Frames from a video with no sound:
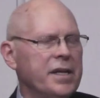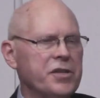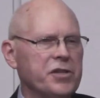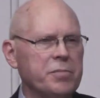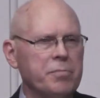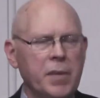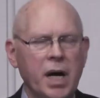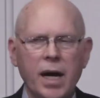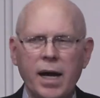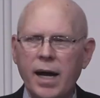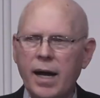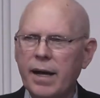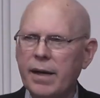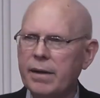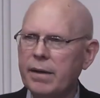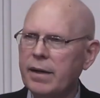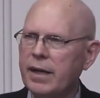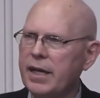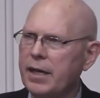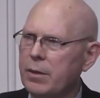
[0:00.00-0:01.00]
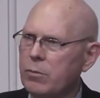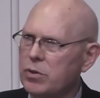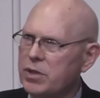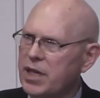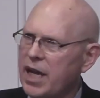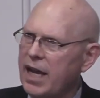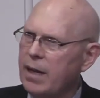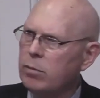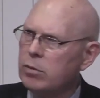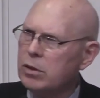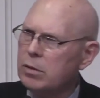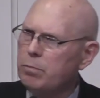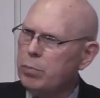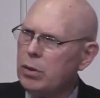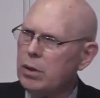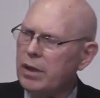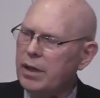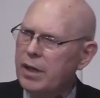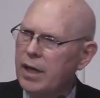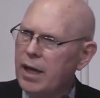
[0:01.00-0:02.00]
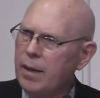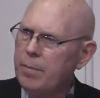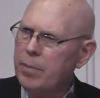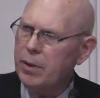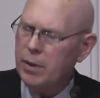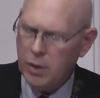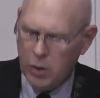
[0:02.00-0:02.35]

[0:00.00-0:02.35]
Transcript: his mind, and he was able to pull it up